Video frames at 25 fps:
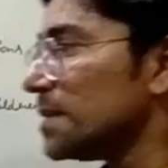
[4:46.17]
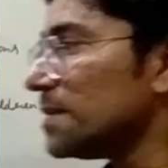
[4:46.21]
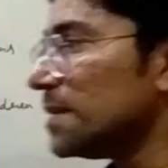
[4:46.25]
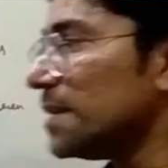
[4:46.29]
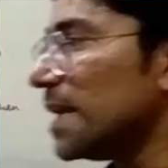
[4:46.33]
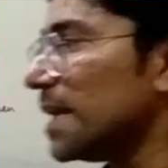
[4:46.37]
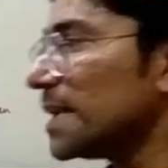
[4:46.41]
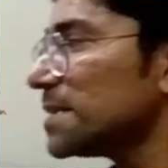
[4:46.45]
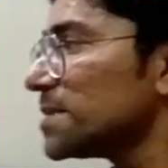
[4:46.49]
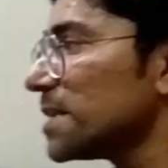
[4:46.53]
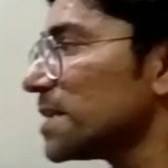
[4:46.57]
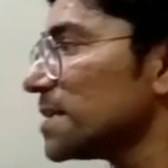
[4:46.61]
The
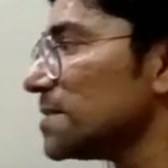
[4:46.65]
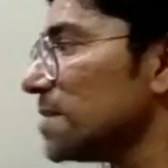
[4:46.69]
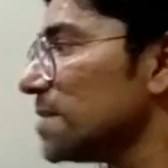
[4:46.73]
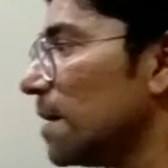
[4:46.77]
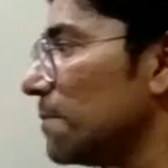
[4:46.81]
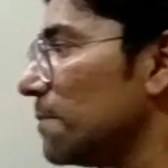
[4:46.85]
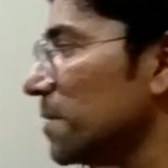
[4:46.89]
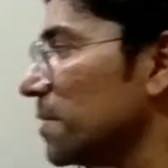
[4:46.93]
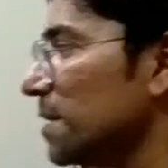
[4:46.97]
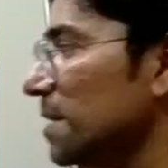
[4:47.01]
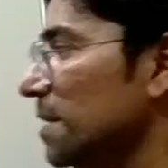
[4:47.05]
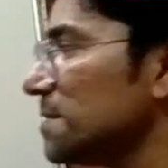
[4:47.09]
next
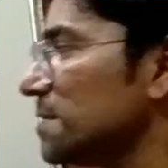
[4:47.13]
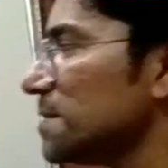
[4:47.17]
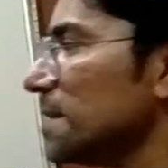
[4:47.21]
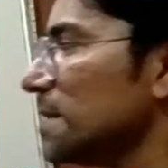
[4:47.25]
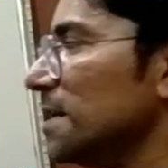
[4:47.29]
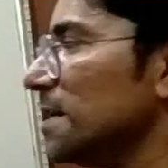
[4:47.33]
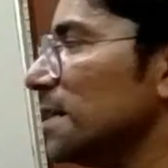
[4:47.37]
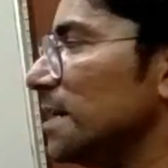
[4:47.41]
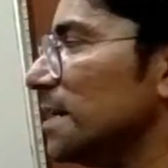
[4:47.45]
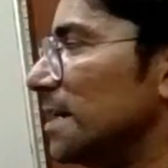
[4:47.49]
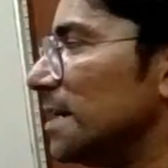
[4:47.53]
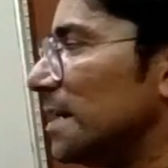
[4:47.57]
example is
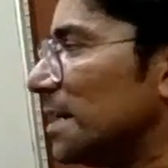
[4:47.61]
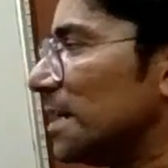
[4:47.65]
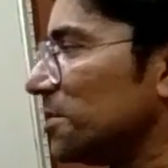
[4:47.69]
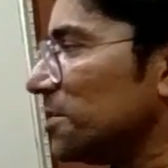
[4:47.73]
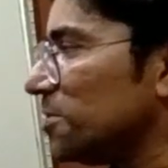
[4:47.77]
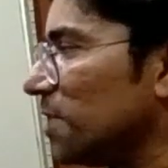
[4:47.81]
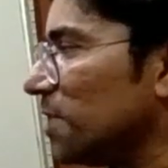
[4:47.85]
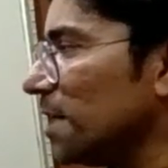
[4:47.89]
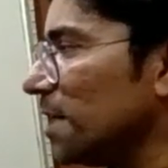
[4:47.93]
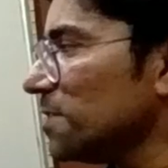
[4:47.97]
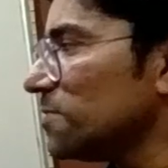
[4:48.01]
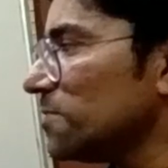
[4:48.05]

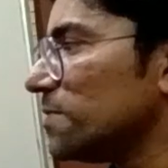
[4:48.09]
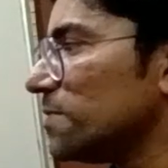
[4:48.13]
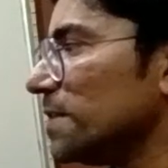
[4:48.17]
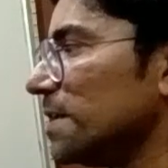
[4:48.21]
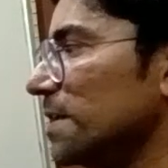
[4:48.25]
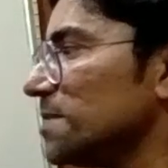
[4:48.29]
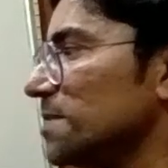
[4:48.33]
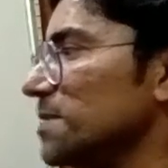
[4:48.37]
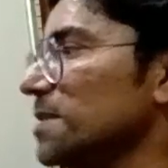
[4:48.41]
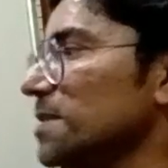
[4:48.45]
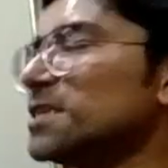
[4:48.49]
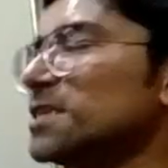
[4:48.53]
young
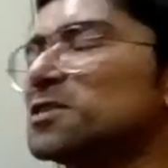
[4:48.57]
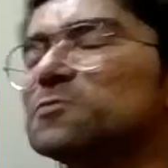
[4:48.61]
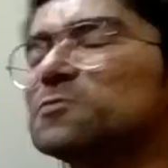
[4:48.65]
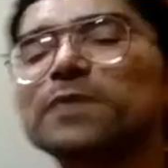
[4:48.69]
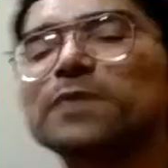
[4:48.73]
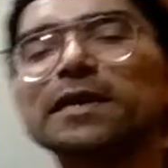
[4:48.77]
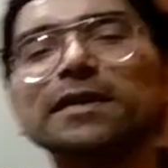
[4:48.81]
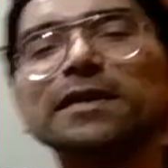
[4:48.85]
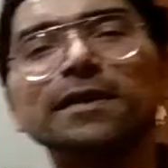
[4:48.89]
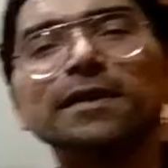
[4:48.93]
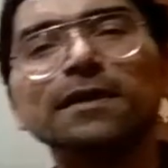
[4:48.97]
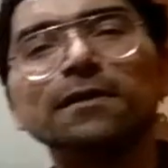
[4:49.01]
trees
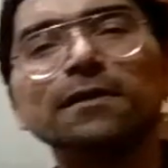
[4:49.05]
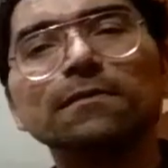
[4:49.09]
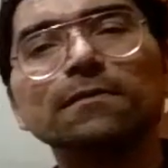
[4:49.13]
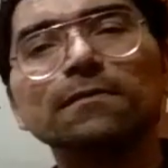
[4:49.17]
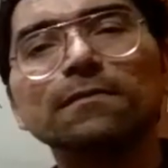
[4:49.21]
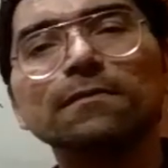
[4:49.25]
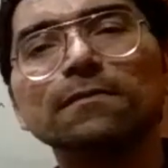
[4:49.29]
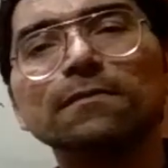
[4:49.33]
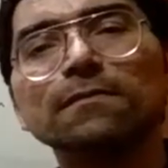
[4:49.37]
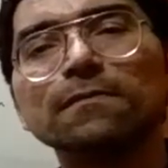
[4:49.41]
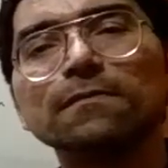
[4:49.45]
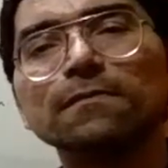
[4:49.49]
sprinting.
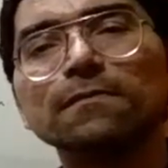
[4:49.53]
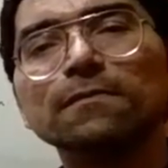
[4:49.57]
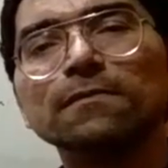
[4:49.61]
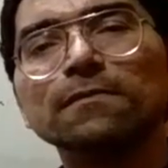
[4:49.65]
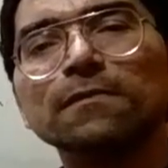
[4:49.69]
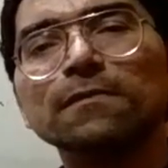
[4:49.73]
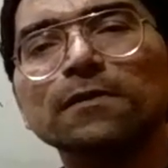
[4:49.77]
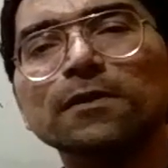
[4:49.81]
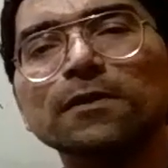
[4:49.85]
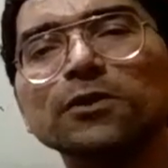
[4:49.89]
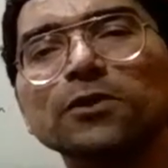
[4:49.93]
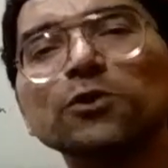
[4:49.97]

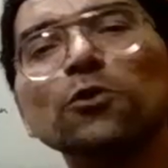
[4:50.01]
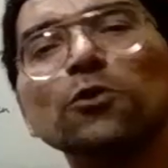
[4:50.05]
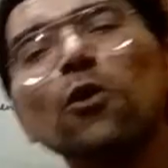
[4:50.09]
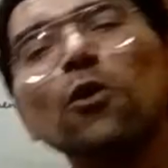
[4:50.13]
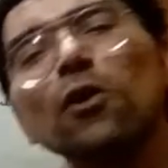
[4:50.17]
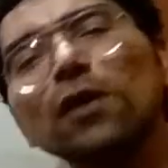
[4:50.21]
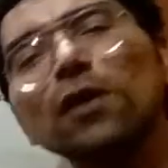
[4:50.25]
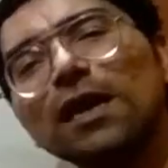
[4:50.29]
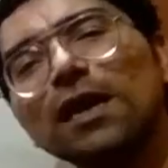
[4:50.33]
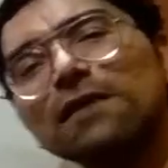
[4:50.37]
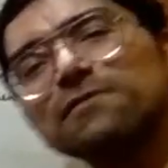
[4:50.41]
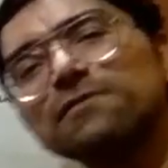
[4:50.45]
You
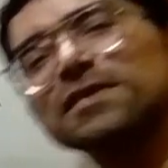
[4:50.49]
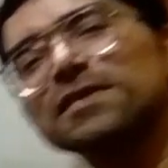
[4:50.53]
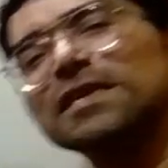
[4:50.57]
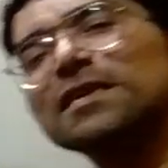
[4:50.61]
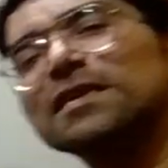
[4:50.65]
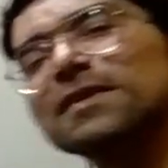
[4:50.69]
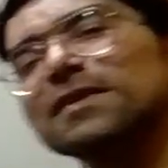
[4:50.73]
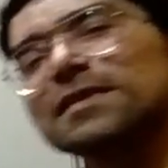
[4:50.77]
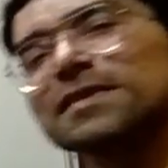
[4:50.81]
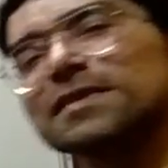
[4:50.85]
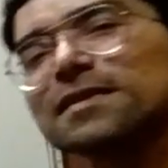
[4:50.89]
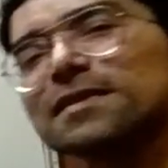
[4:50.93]
all have
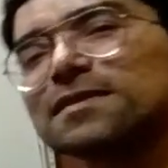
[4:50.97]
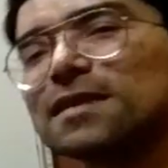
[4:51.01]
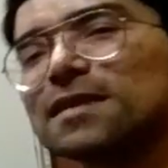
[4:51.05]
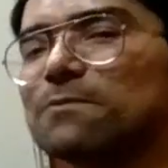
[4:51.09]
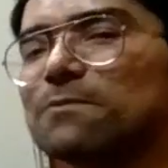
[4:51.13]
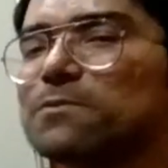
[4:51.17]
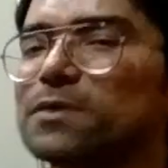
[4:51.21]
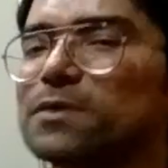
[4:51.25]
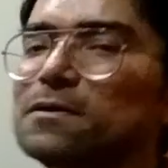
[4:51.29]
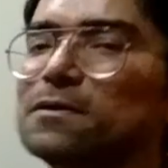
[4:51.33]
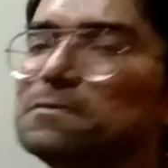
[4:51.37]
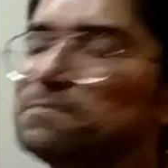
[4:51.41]
seen this
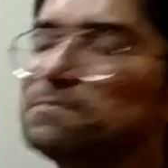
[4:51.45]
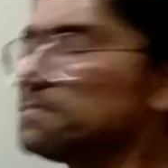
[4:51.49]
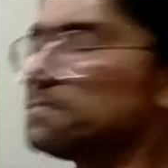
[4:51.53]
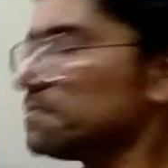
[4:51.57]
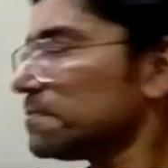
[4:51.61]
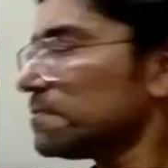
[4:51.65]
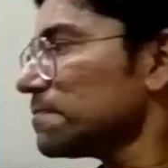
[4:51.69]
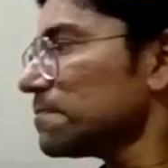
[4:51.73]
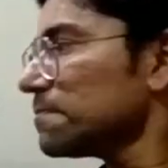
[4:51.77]
example